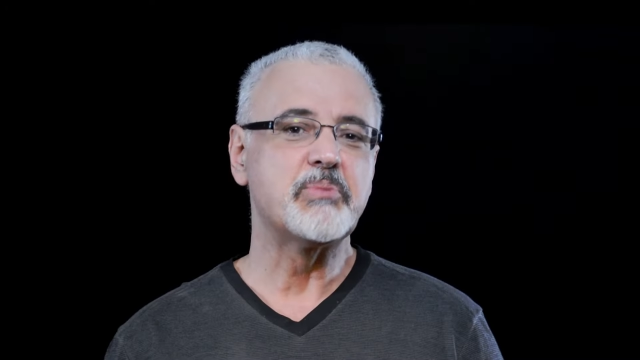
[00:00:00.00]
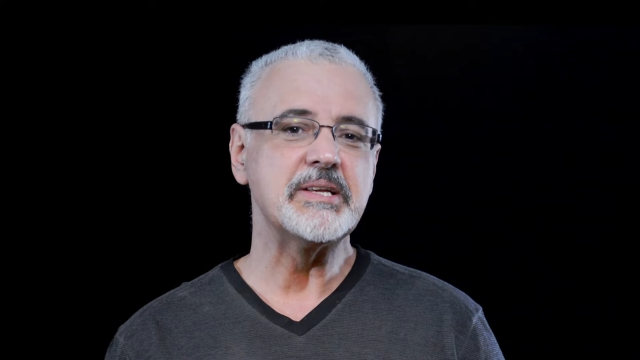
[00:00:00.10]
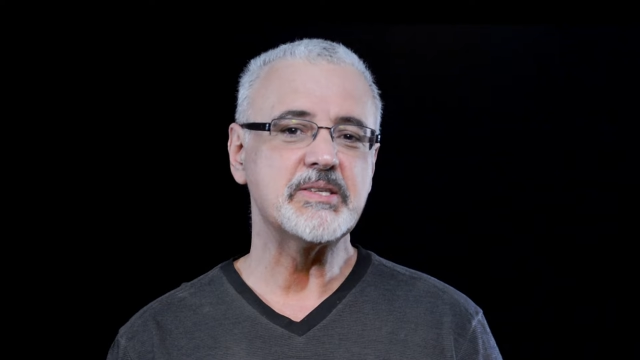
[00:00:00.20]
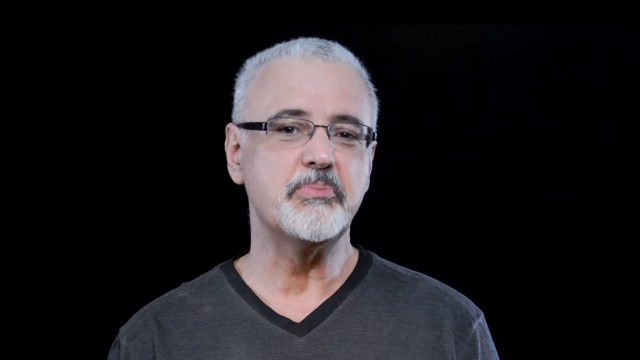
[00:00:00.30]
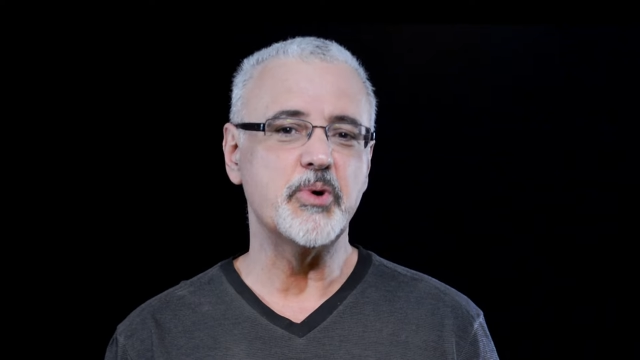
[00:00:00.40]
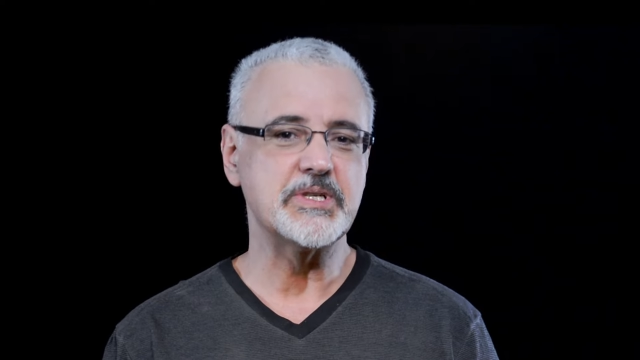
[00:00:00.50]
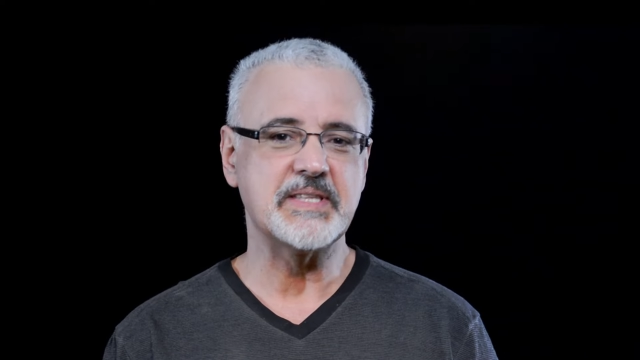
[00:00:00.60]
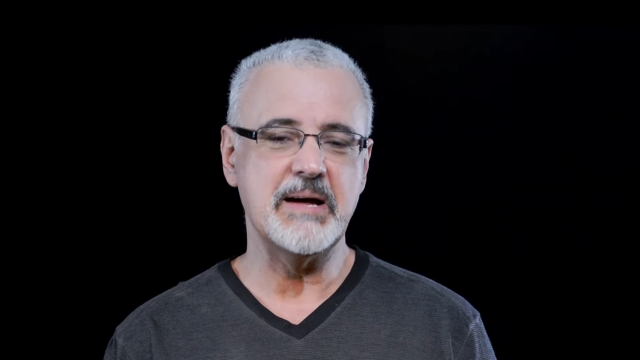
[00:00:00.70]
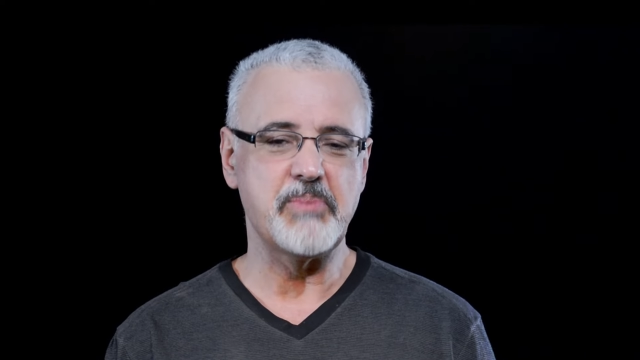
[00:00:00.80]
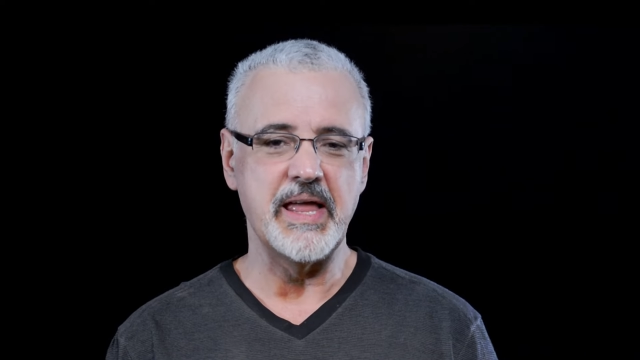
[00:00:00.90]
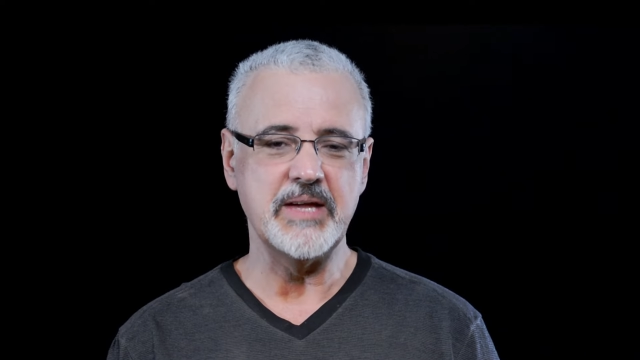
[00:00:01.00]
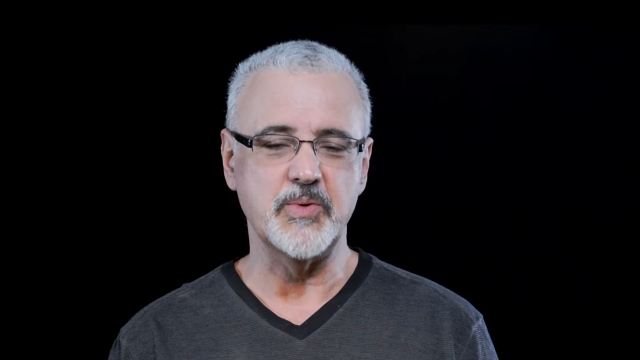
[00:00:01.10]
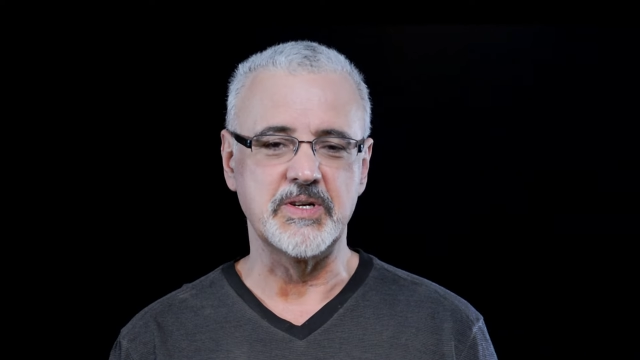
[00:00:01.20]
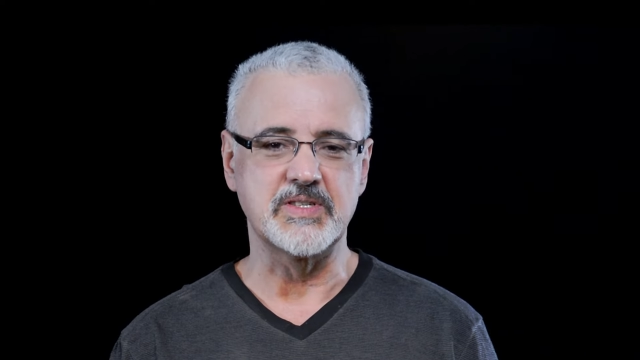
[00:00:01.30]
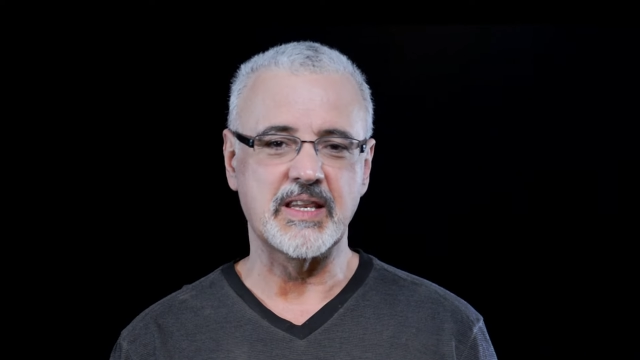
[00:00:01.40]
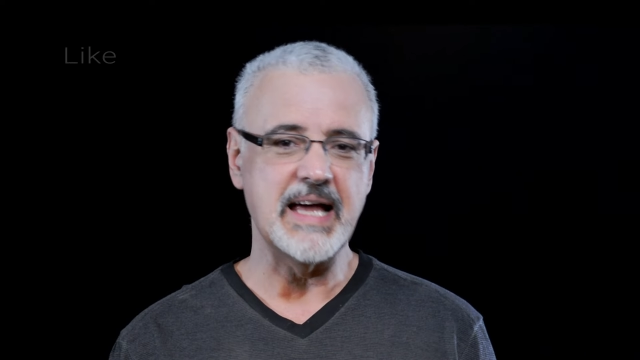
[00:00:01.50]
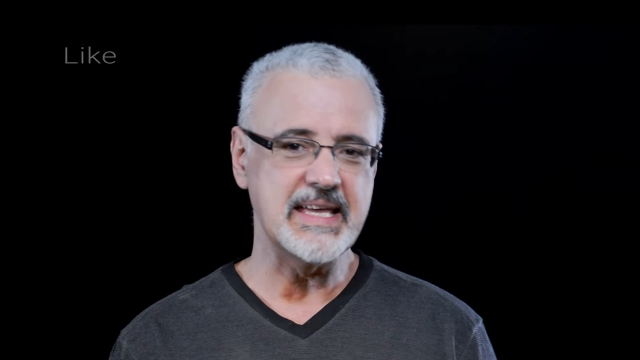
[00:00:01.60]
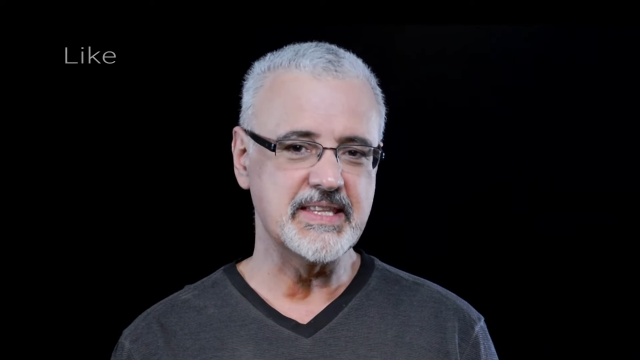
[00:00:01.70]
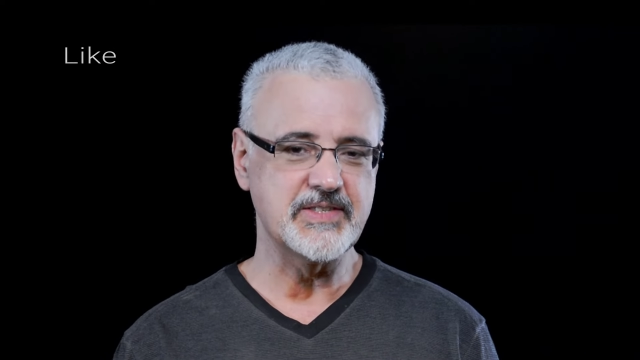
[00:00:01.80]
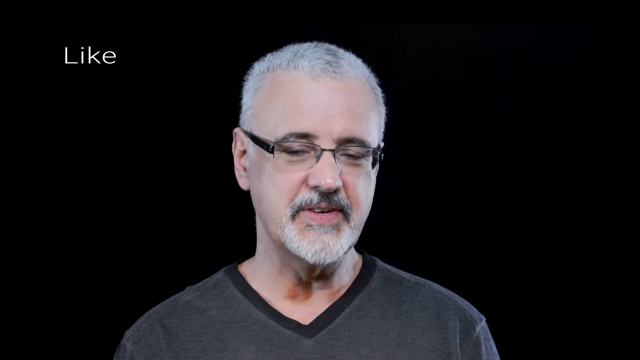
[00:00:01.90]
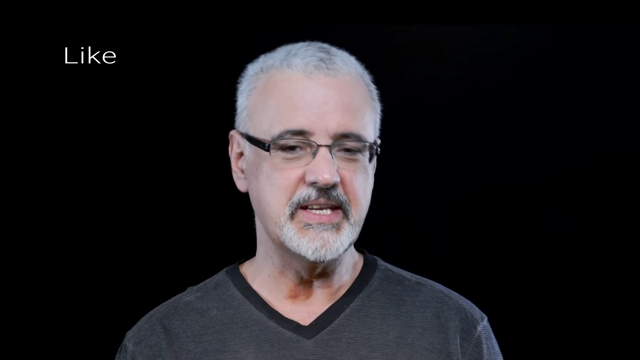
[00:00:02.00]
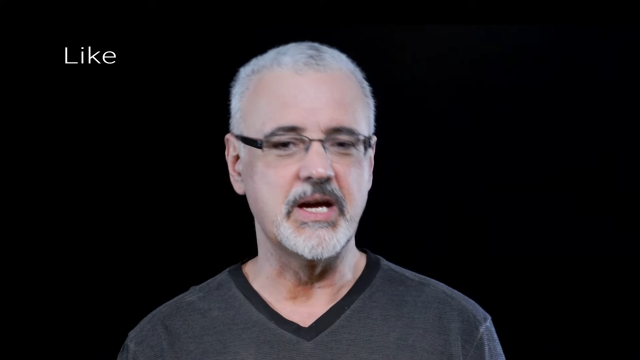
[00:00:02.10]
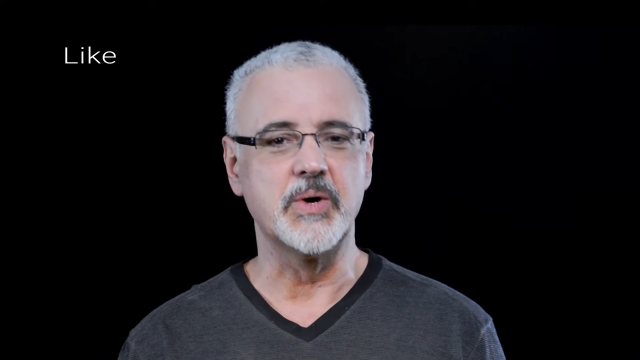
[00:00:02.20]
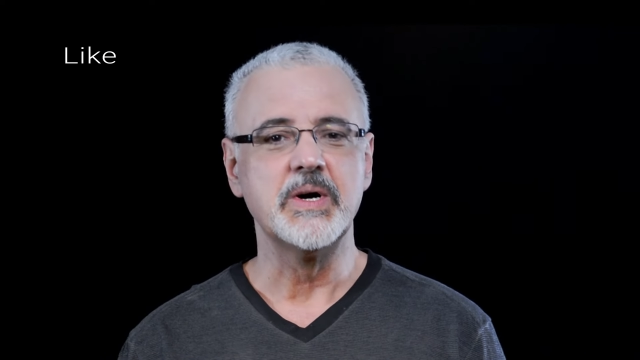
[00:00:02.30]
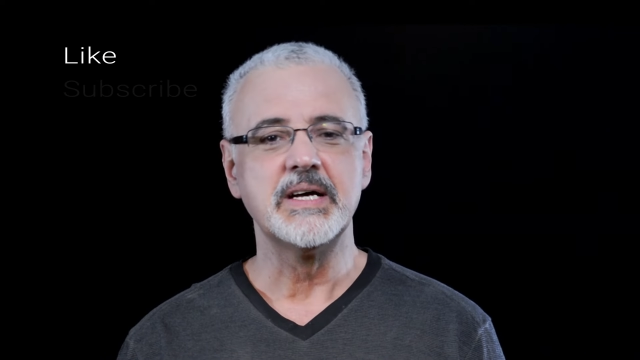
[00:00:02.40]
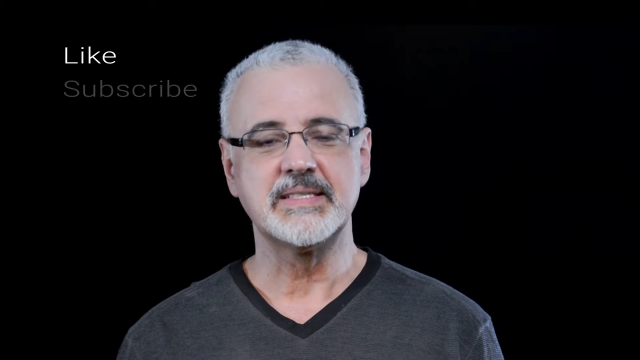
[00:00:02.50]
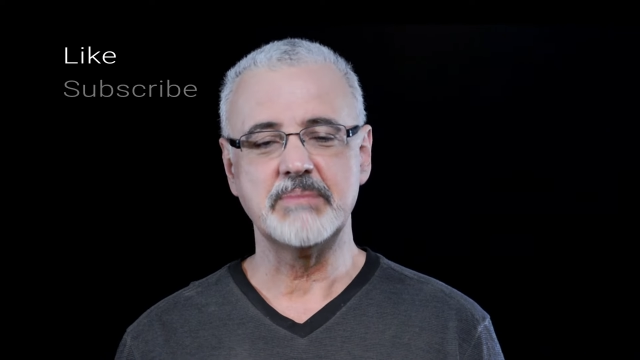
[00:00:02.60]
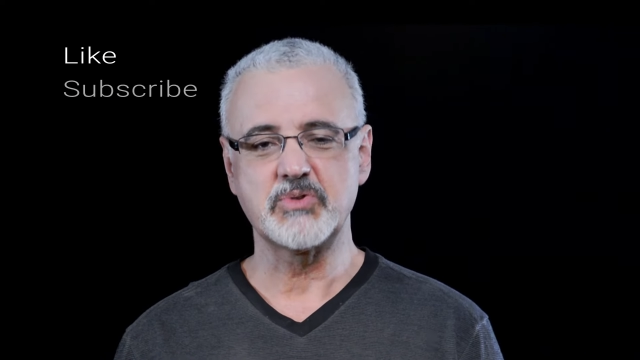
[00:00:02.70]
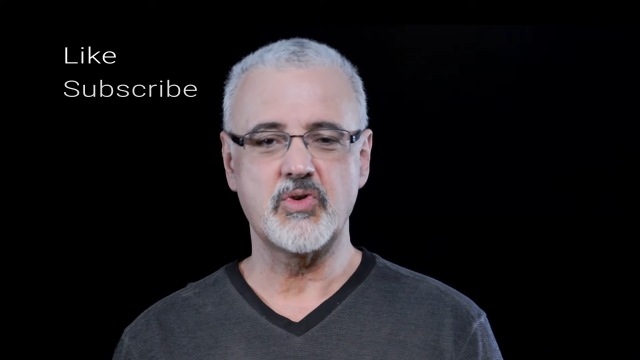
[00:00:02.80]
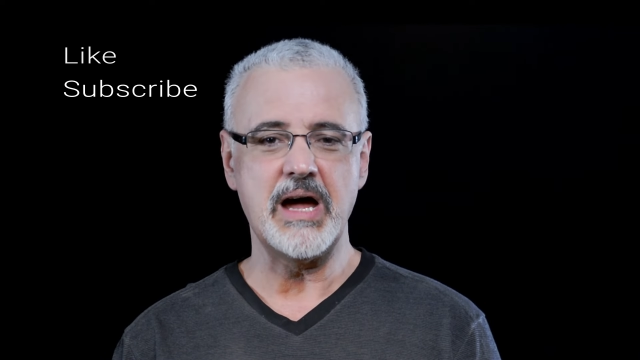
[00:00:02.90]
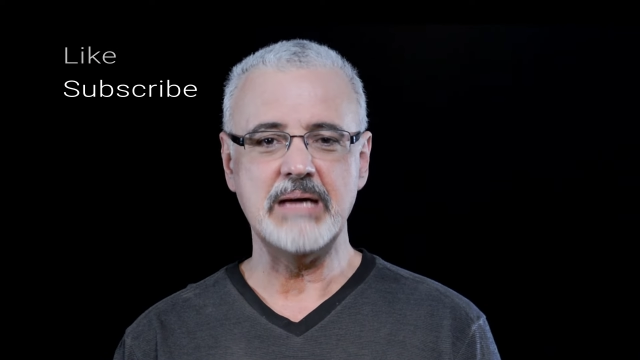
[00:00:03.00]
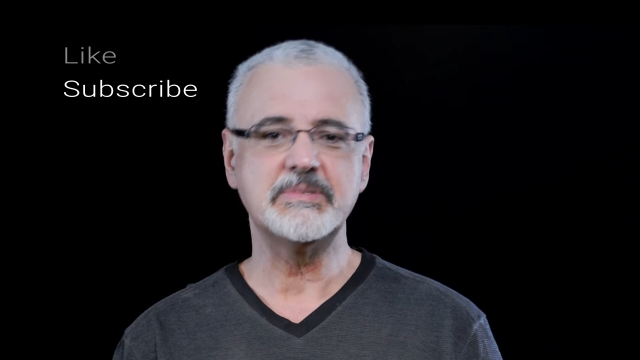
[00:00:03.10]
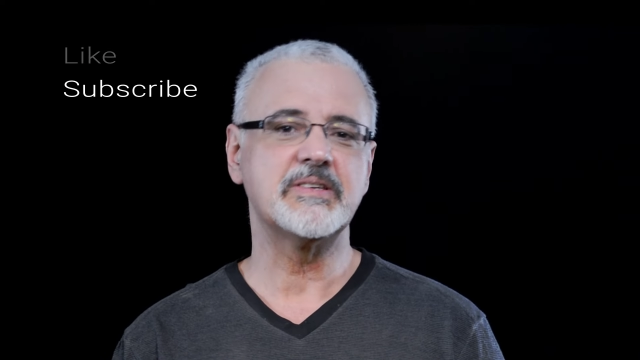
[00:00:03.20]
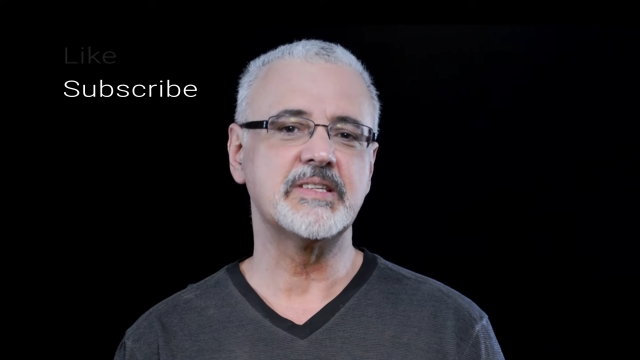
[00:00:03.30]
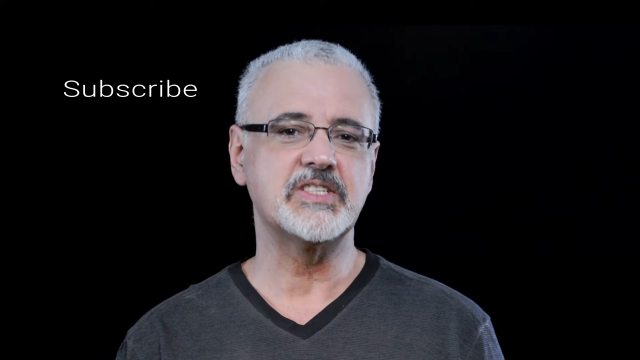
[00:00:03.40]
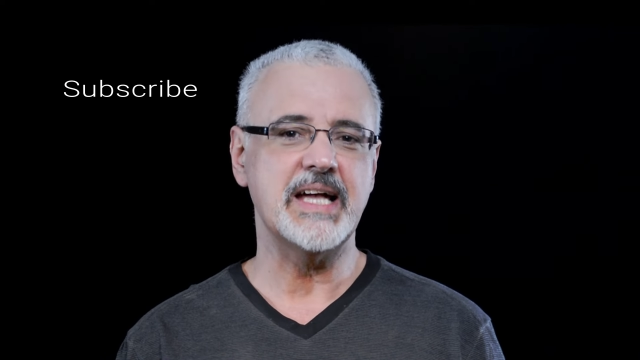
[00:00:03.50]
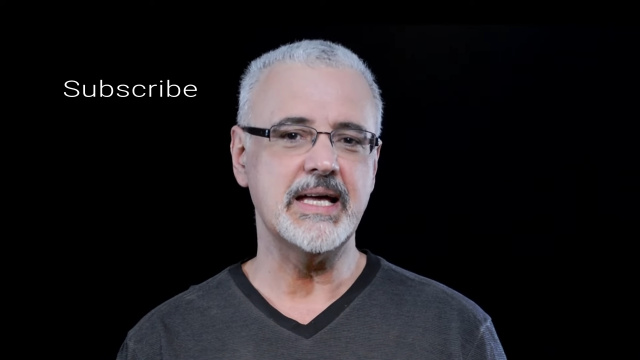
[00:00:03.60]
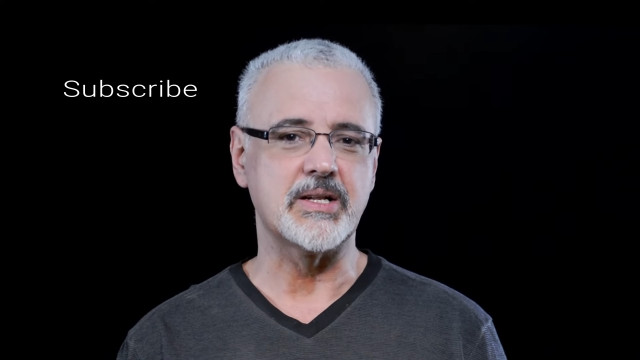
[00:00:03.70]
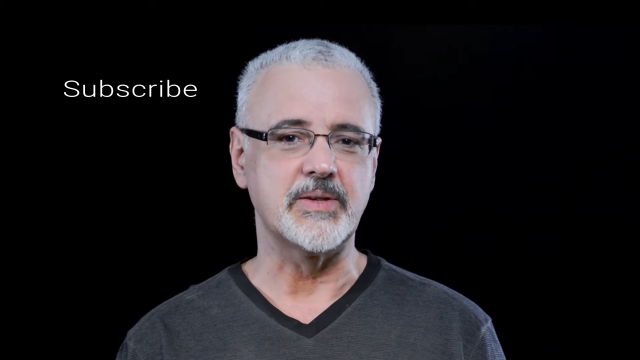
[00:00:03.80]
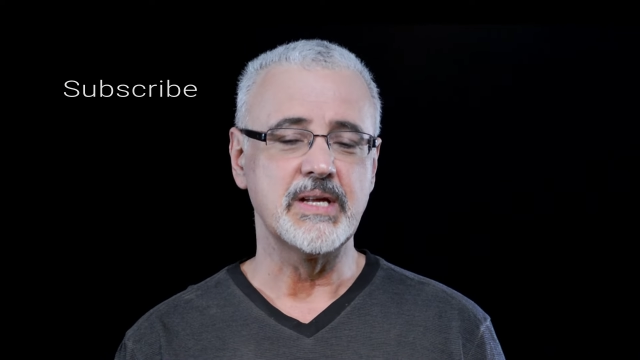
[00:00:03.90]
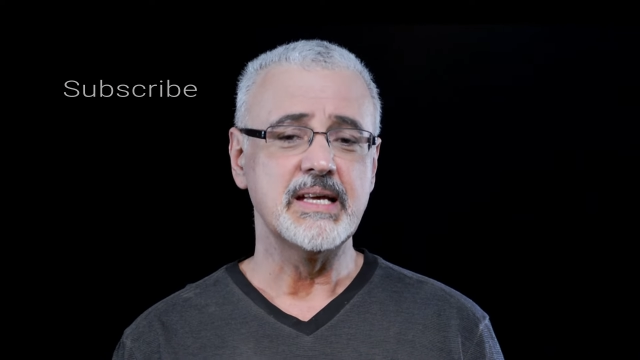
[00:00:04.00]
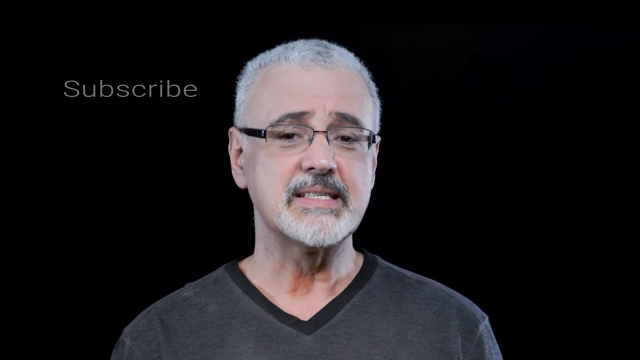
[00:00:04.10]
please support Snap Language, like this video, subscribe to the channel.